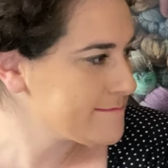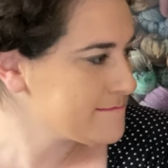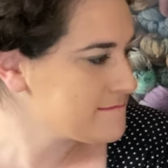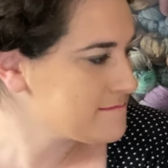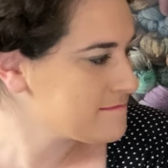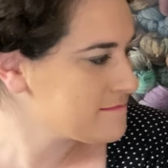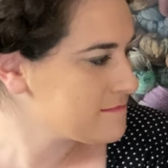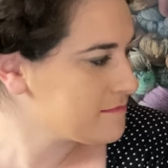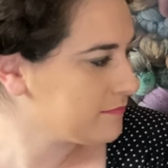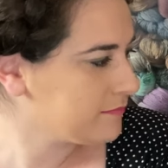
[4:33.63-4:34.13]

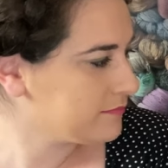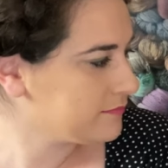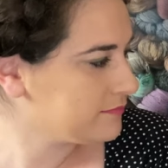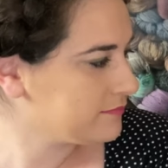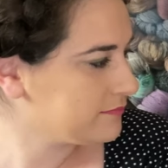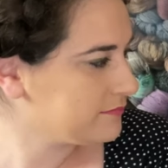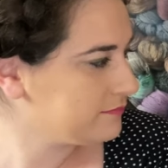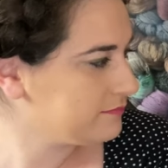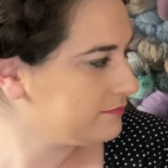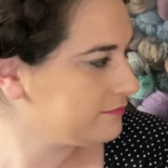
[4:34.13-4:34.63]

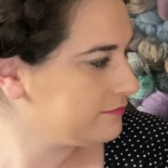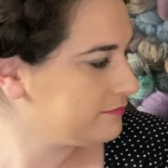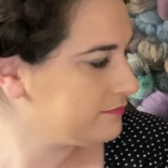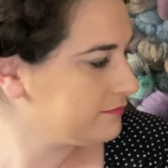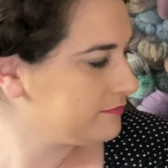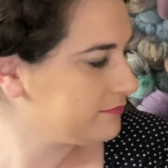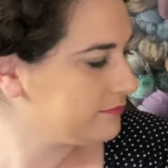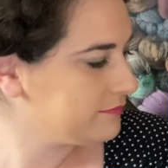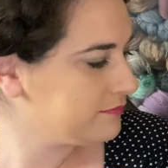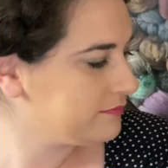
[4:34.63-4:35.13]

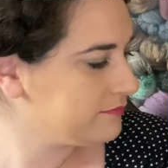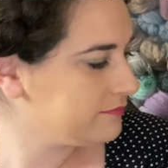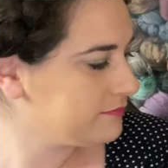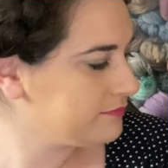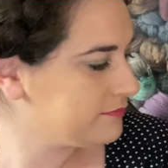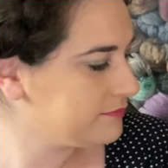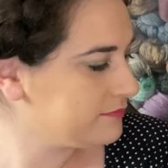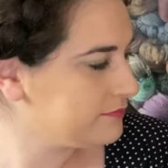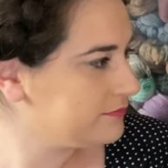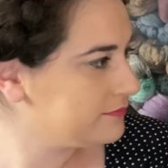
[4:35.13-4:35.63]

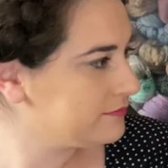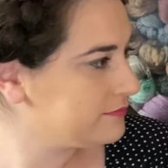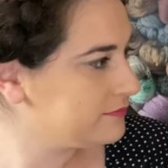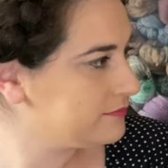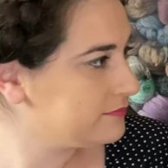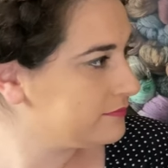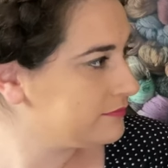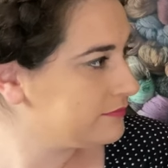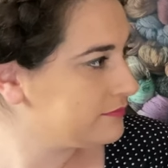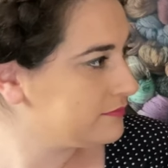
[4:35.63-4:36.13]

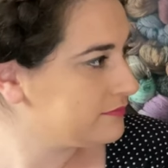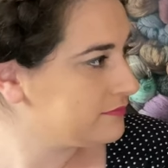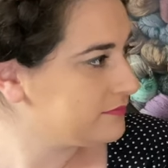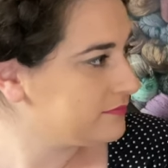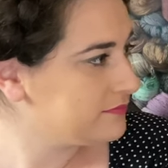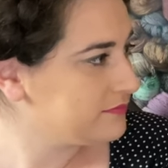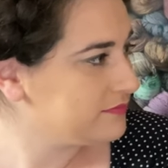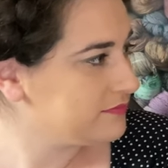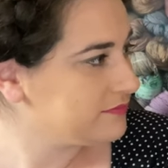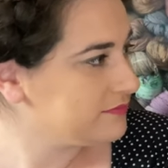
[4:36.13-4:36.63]

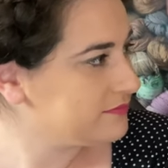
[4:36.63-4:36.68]
(not speaking)